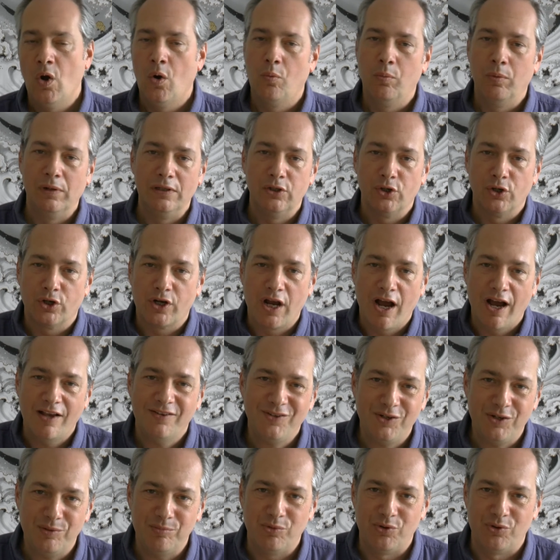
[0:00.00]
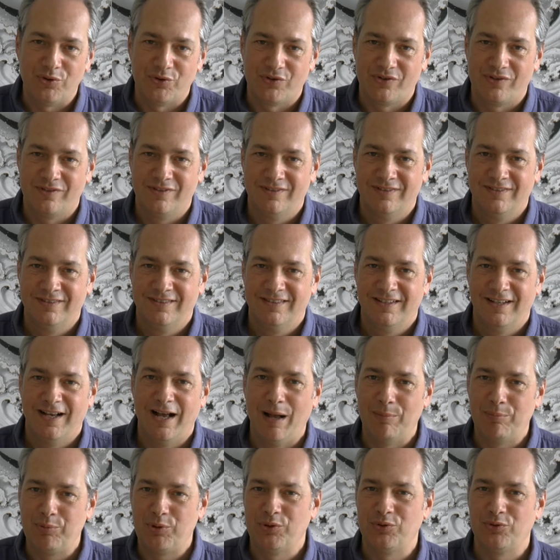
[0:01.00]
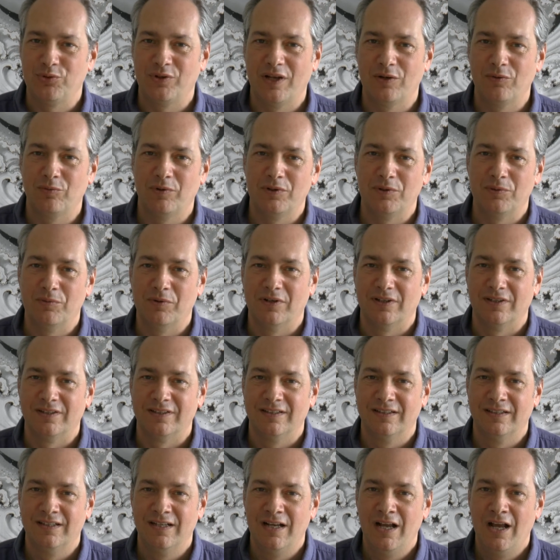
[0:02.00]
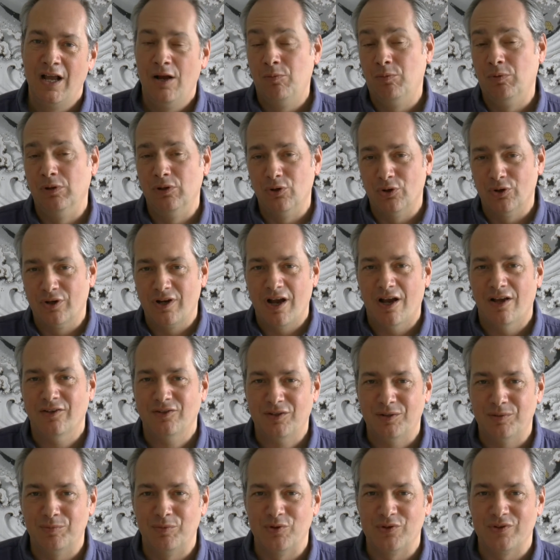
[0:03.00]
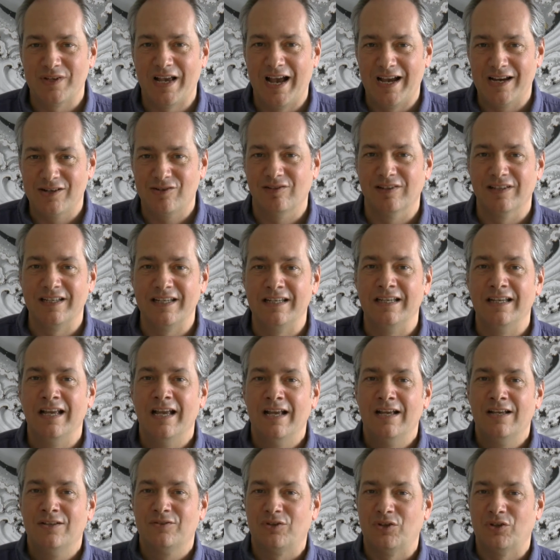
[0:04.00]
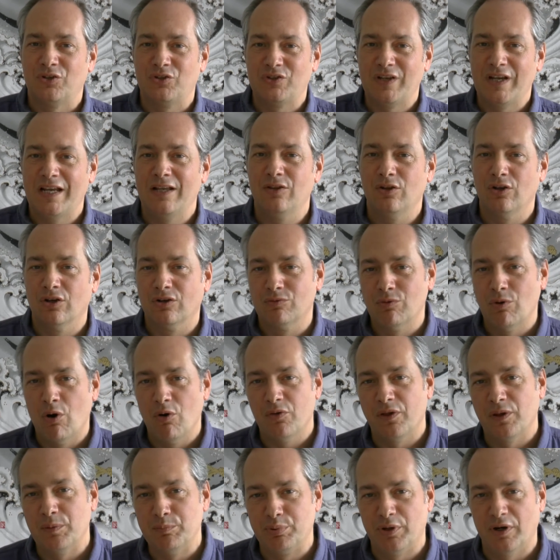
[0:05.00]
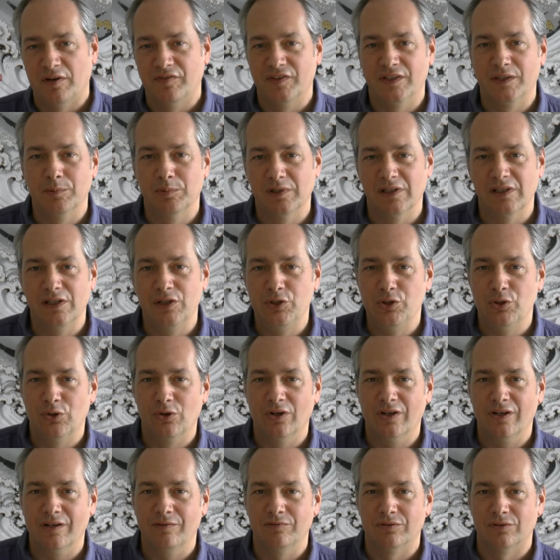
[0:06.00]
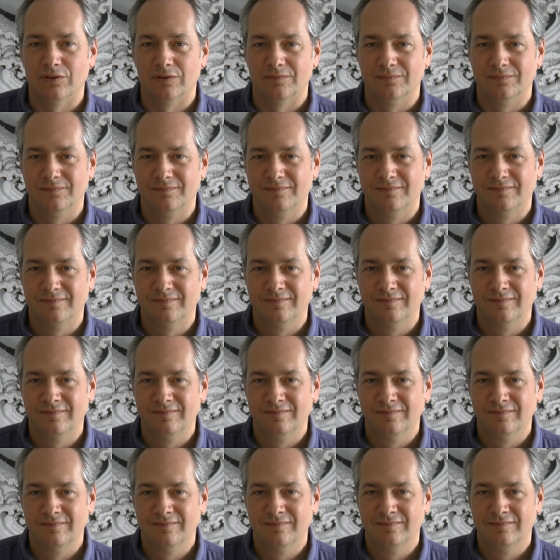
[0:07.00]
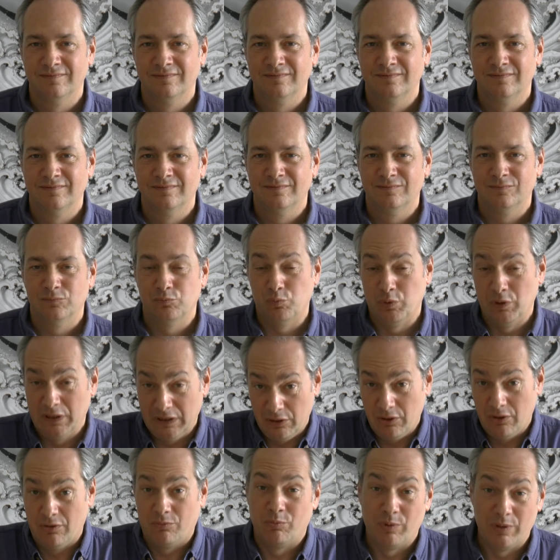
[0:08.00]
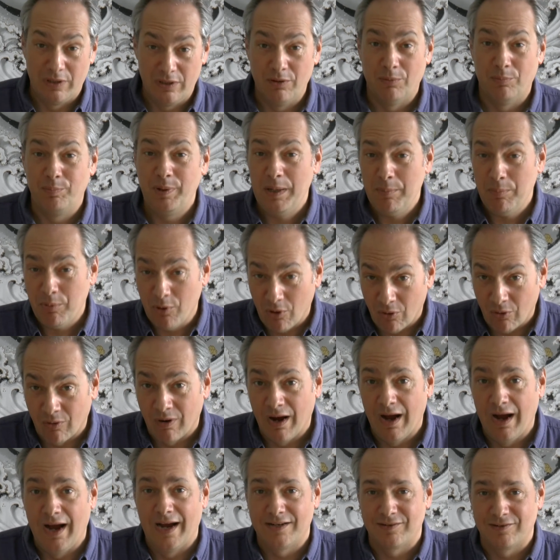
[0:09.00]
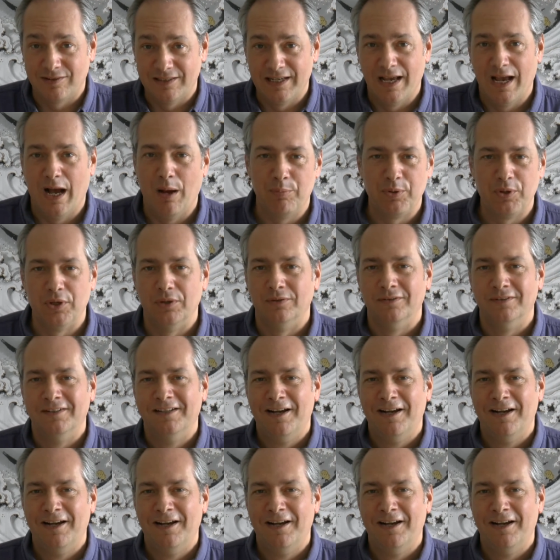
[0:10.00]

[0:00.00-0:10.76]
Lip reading: Will your customers help you to get what you want? Will your customers actually sustain the growth and profitability you're looking for? Will your people actually help you?